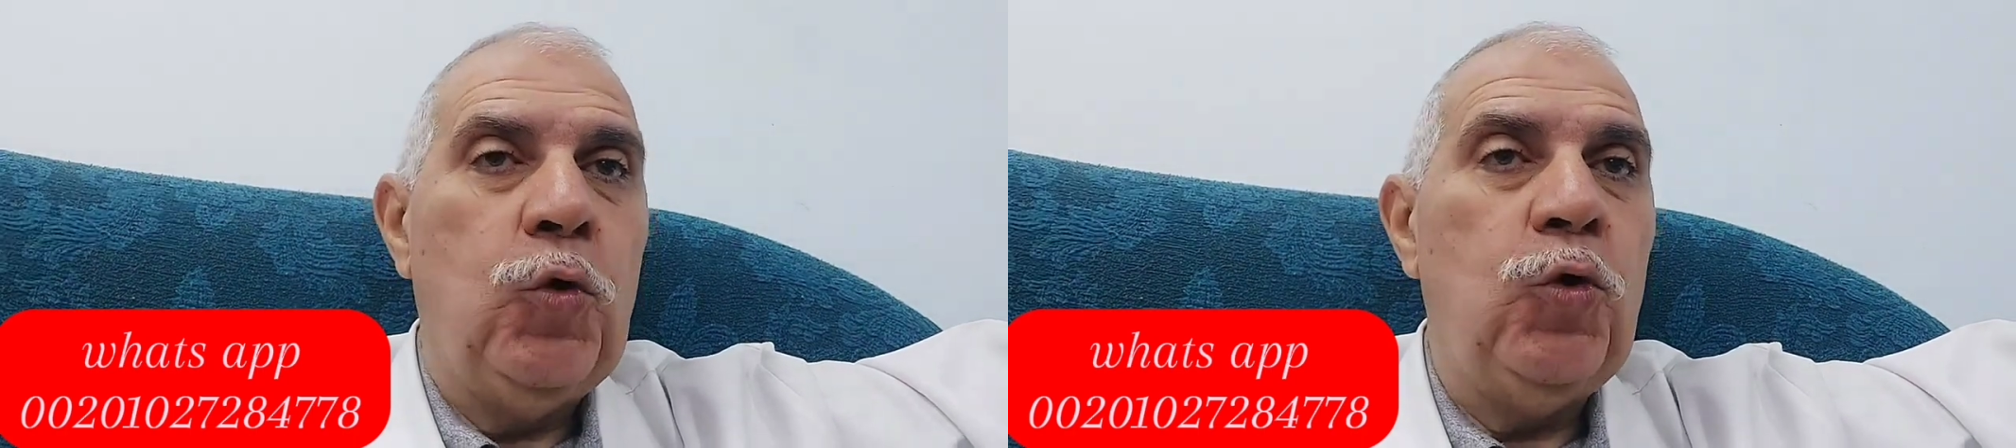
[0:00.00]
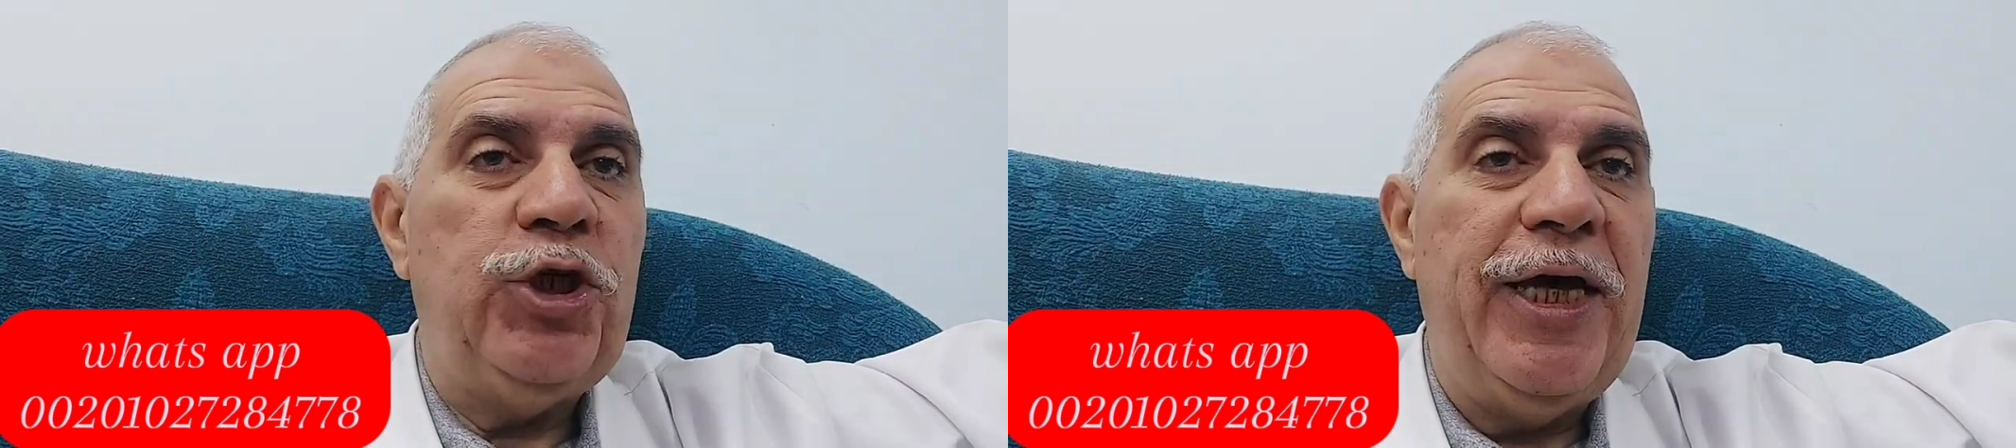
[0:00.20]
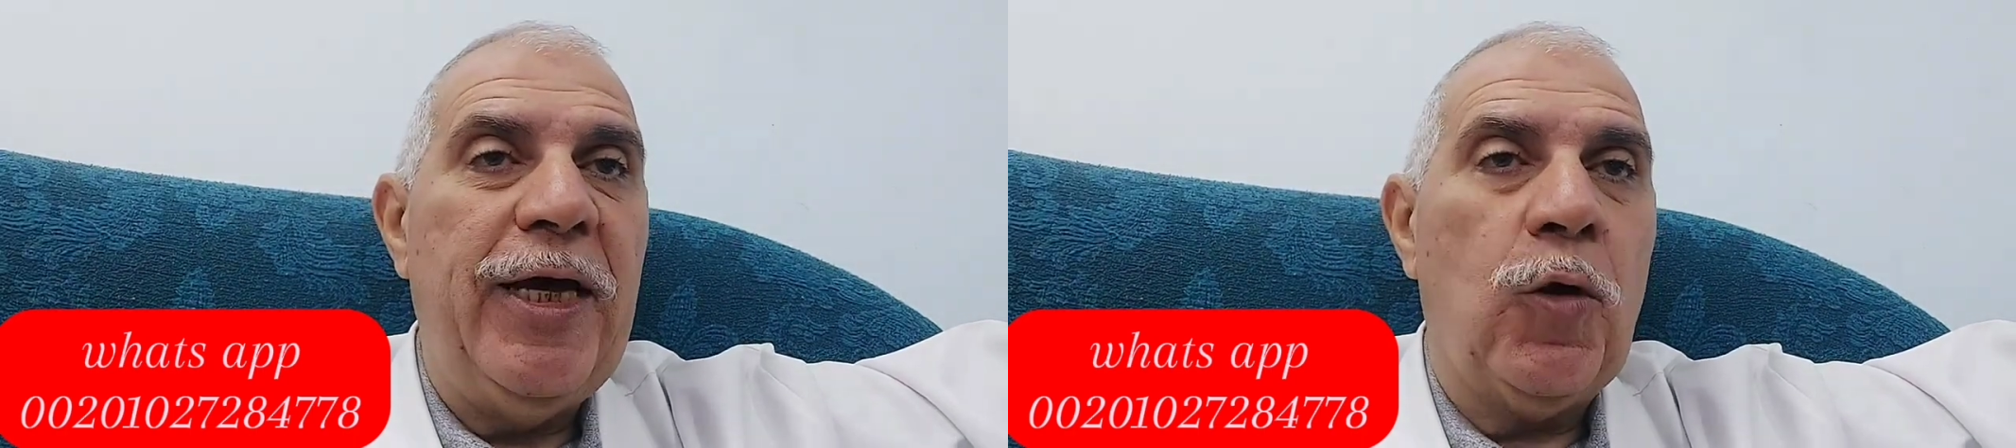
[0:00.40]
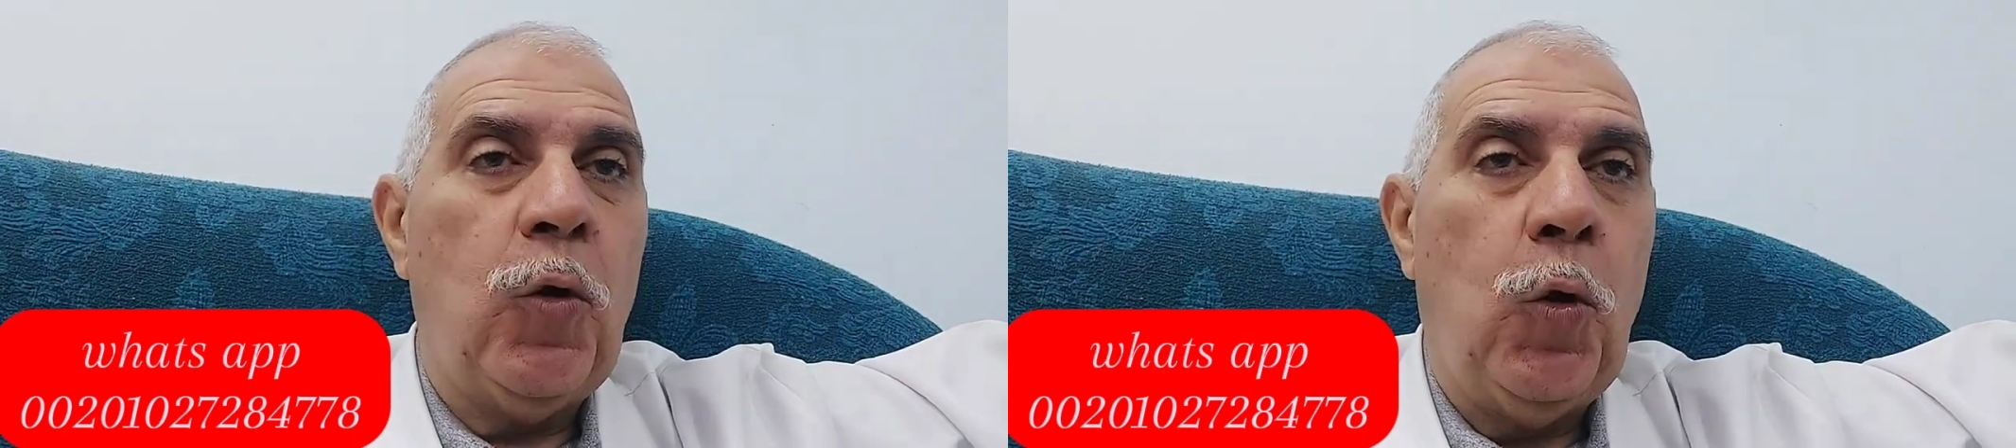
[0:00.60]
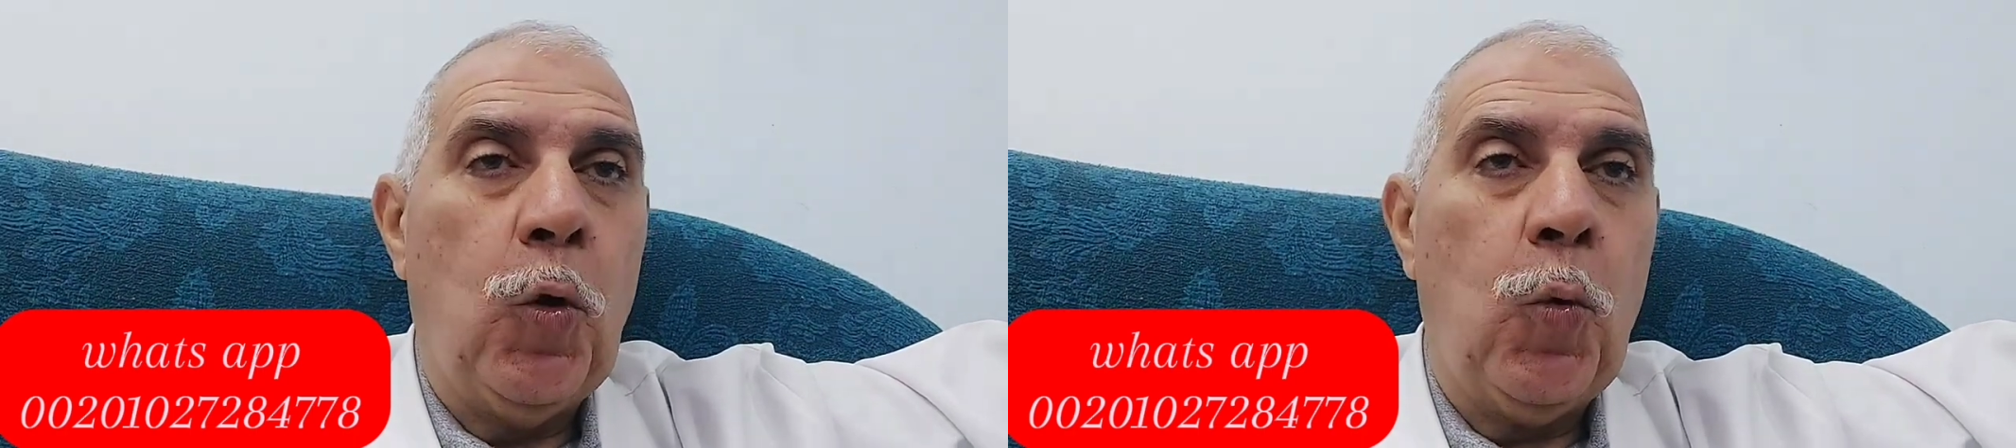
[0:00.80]
to share
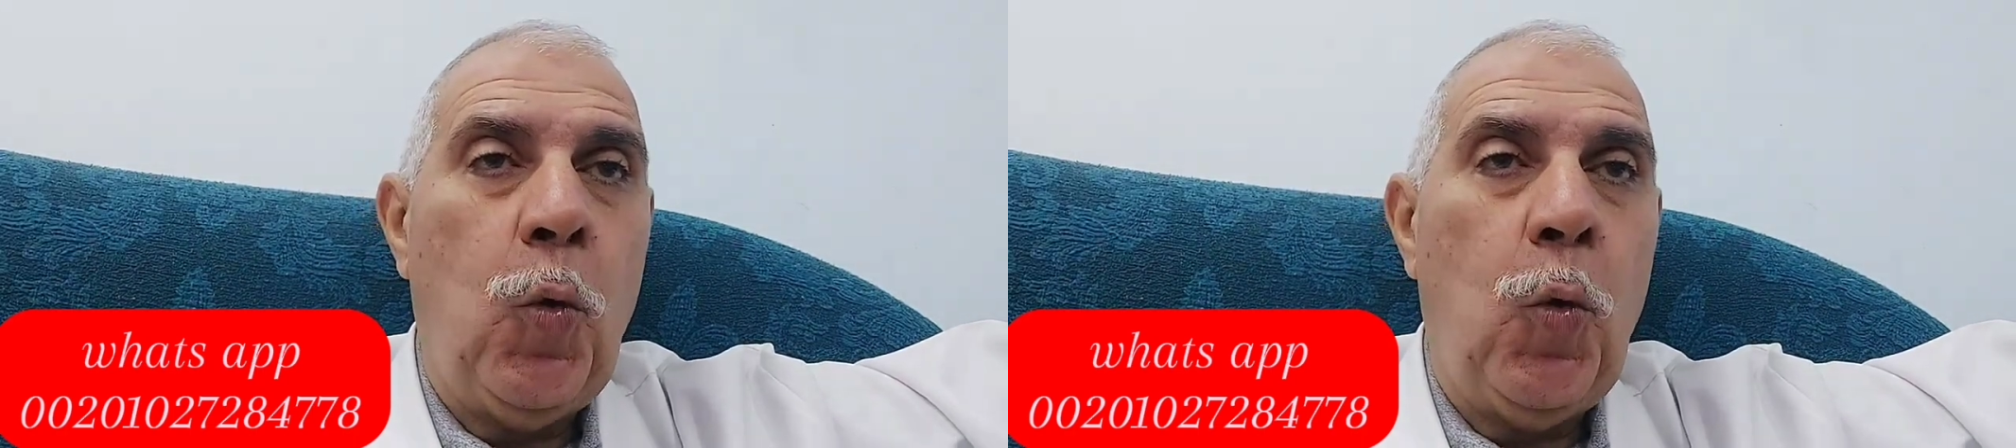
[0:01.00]
or